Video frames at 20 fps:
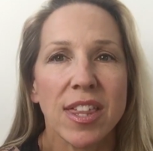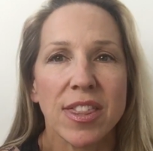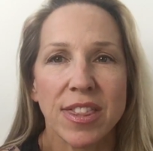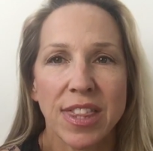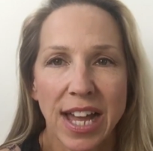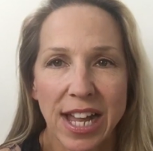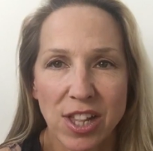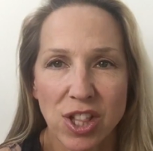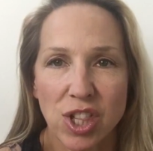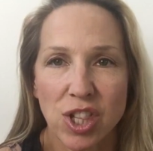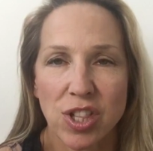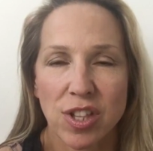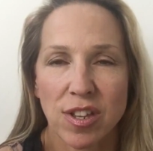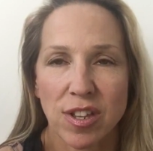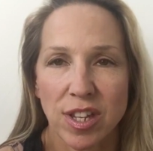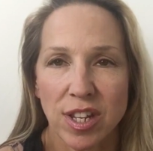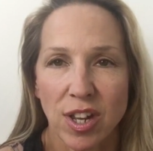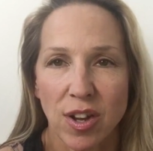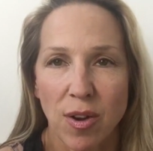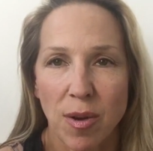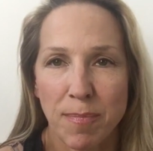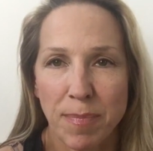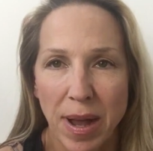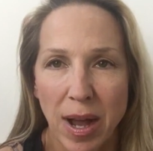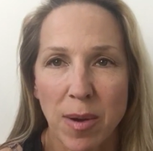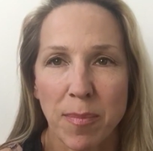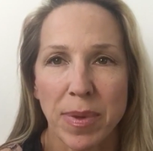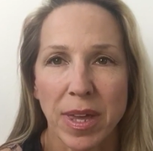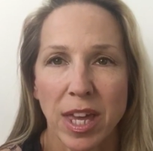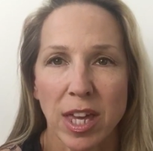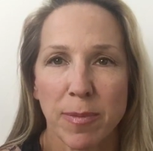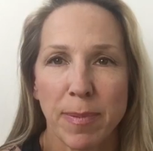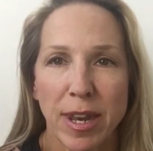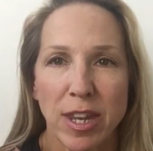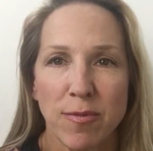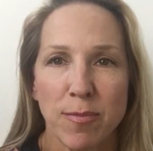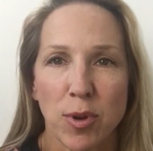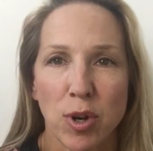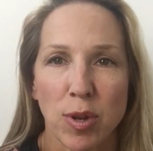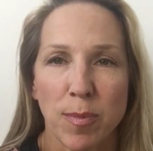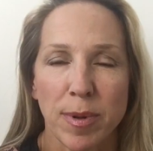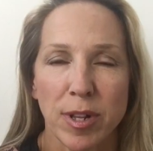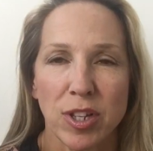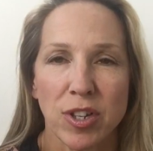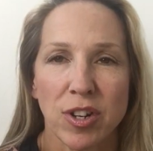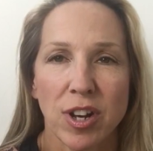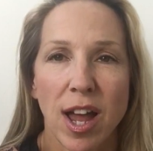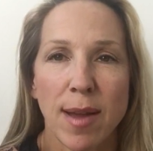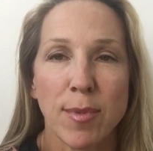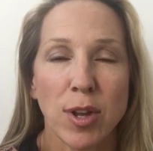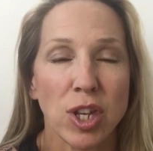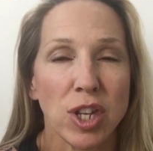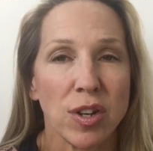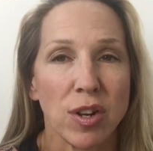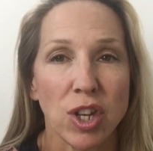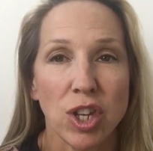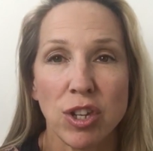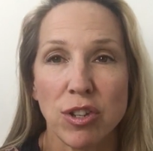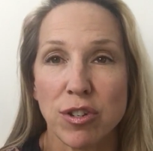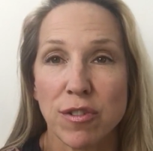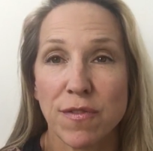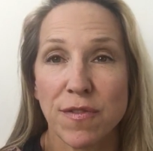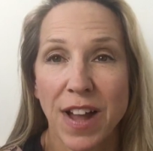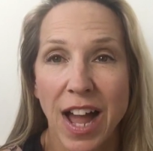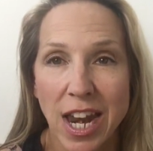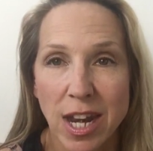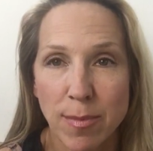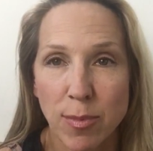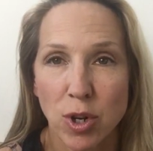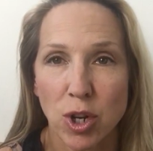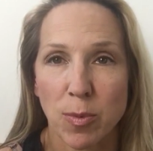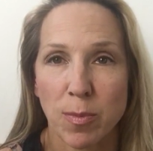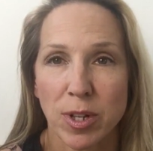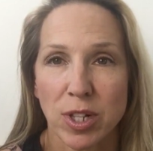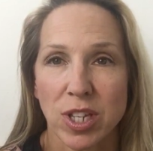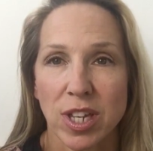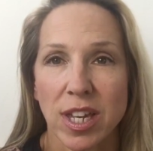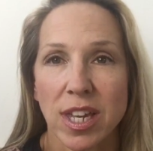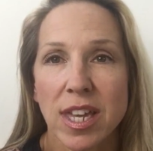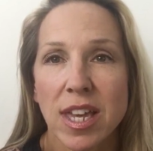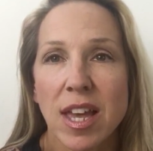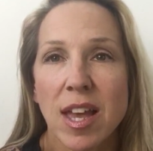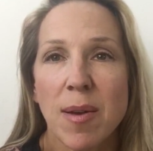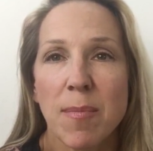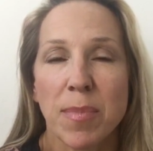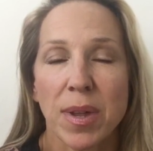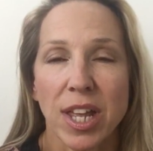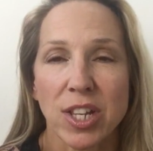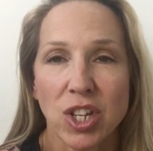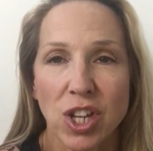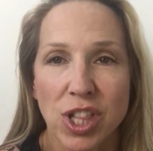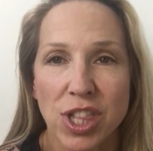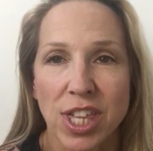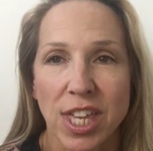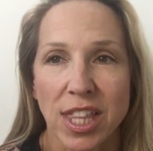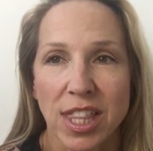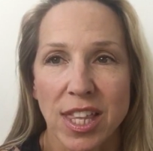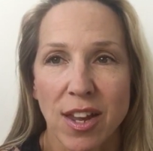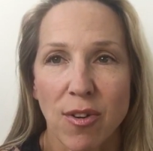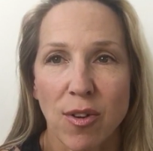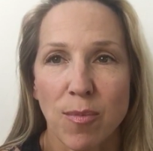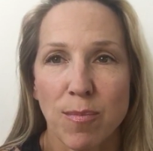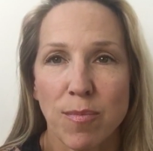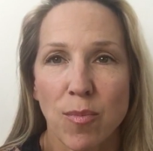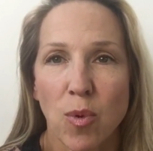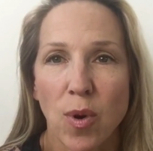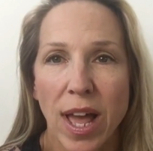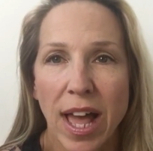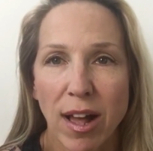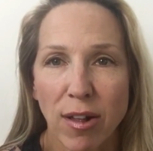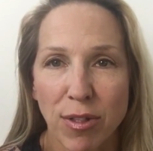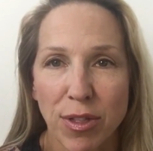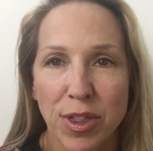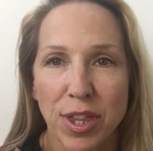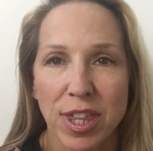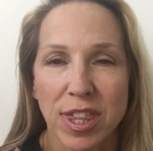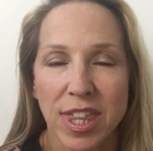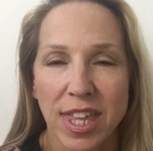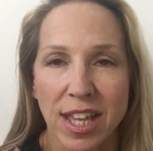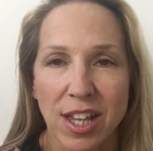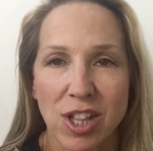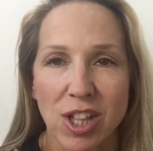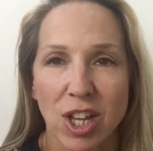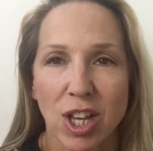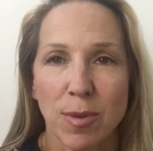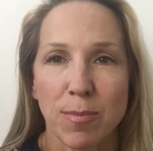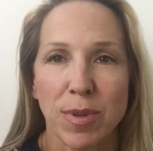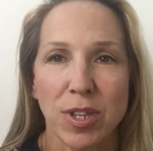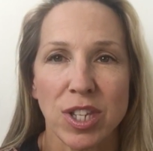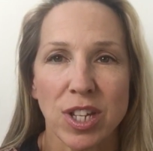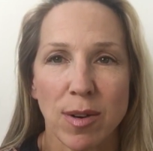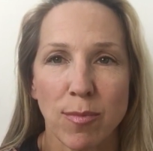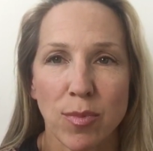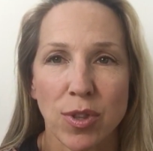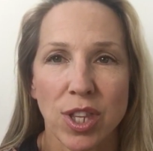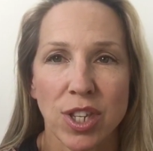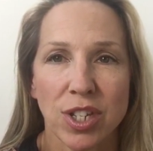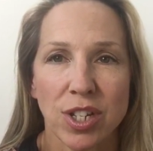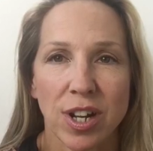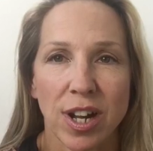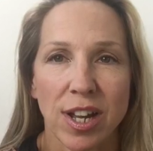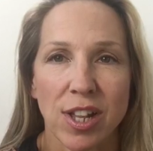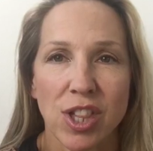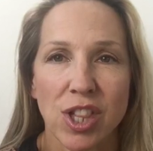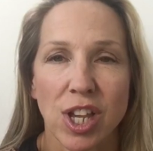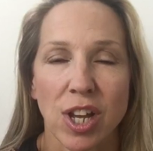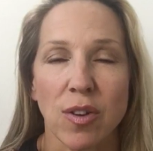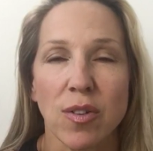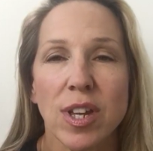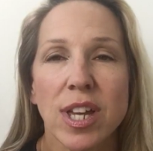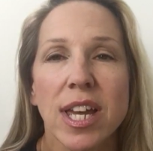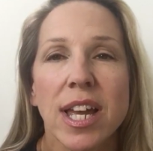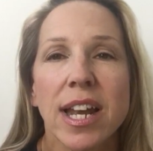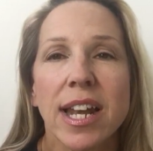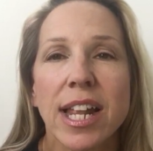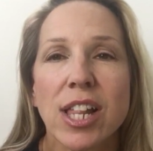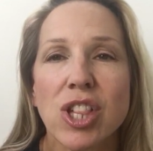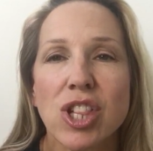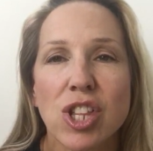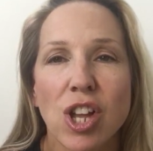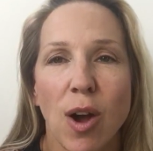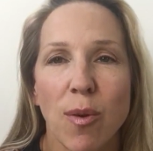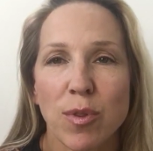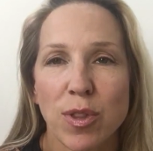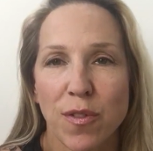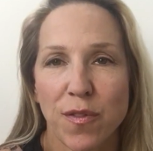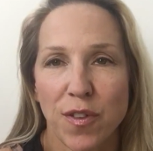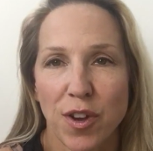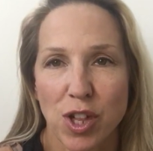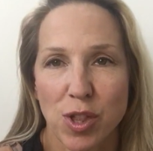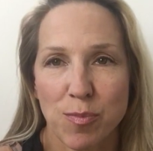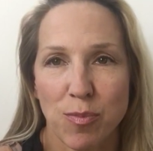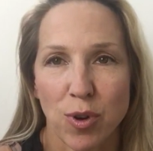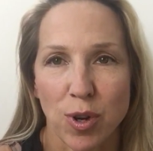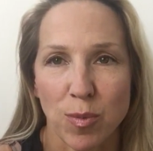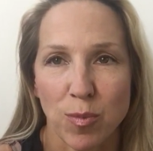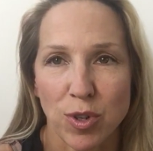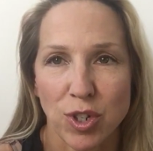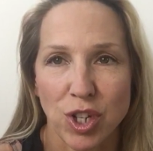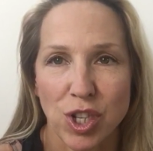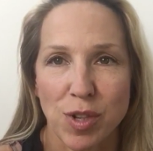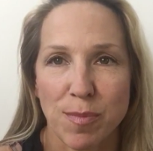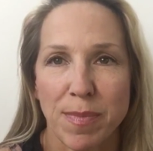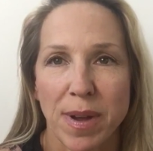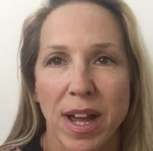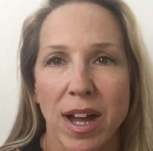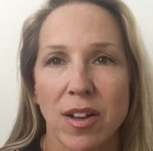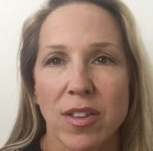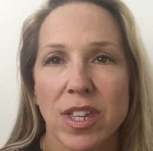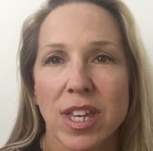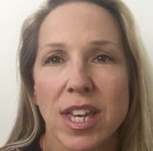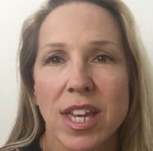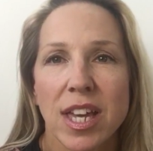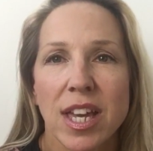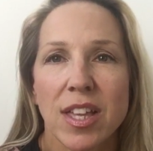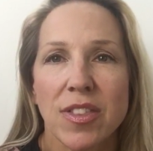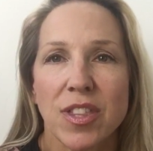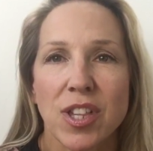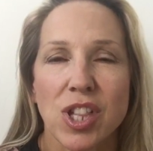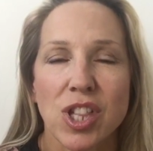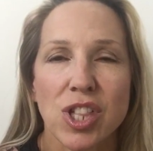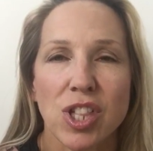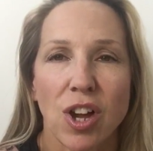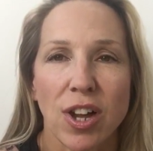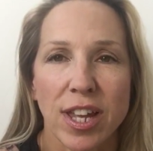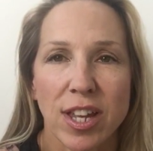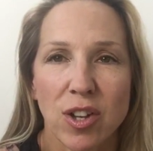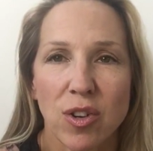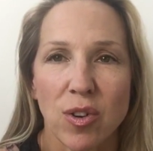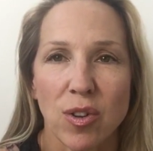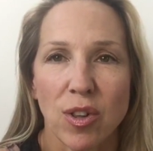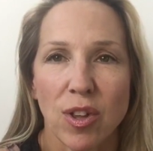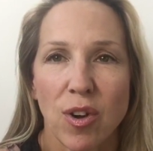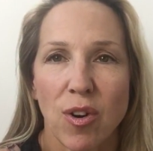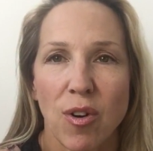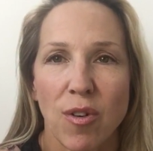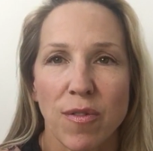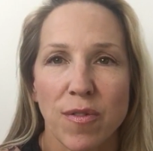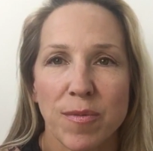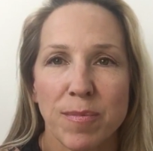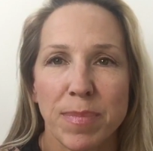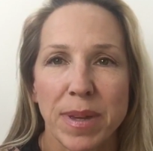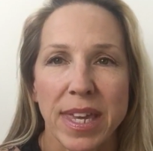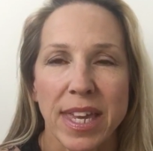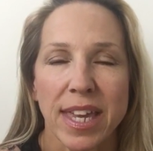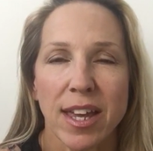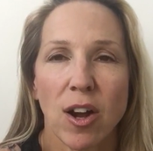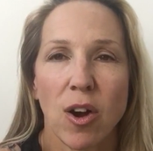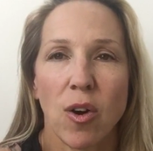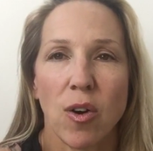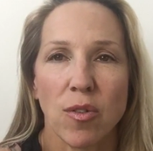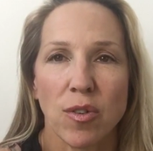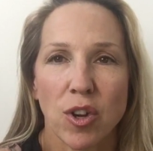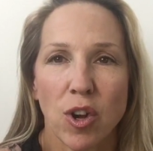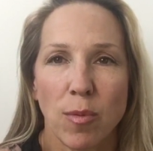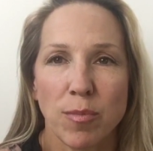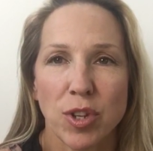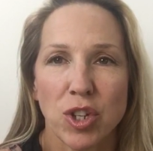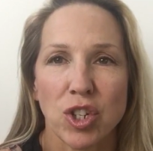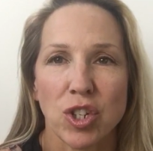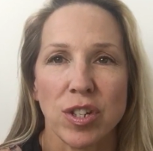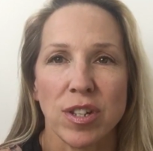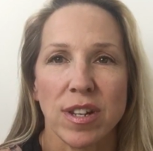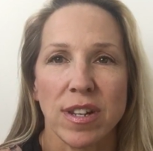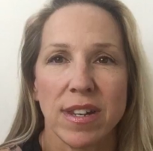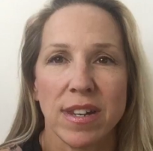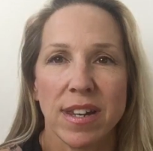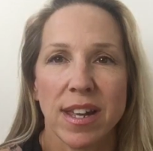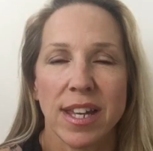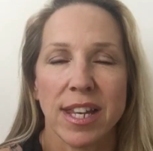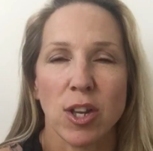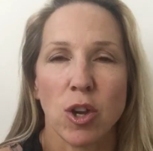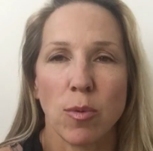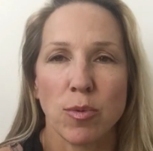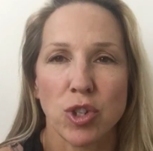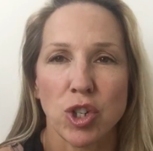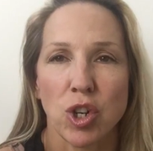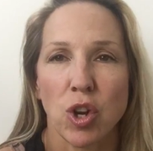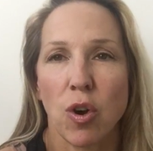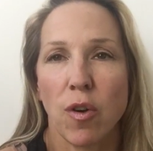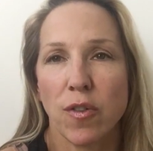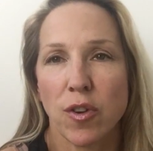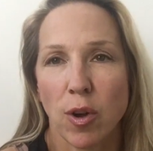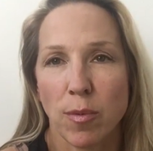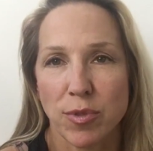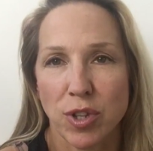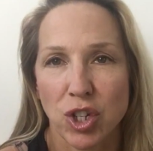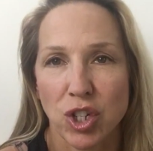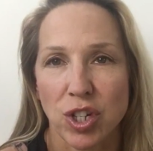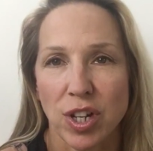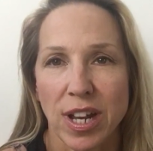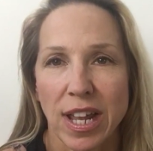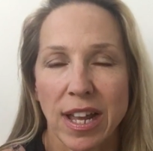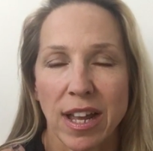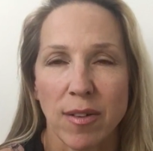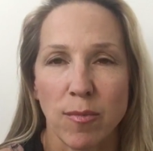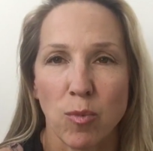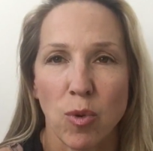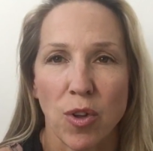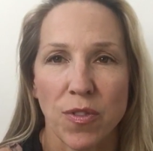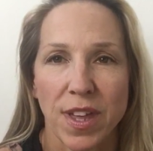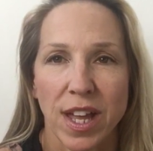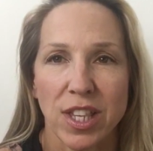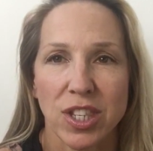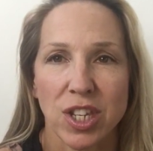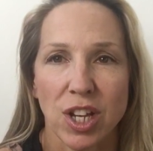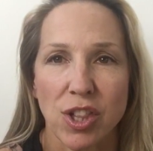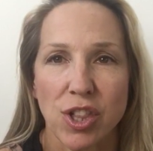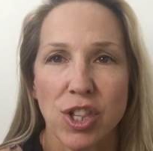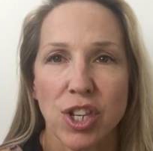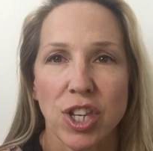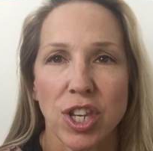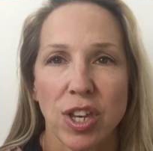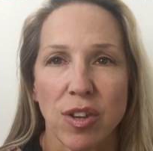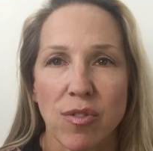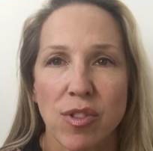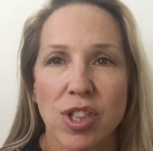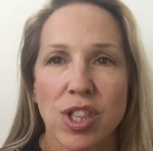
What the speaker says: That's, you know, about being a competitive bodybuilder, and I'm a, you know, huge fan of bodybuilding, but I just think there are more healthy things that can be done with the diet. So let's start with the first point, which is about the cycle of being on competition and in competition, off competition, and what that does to you.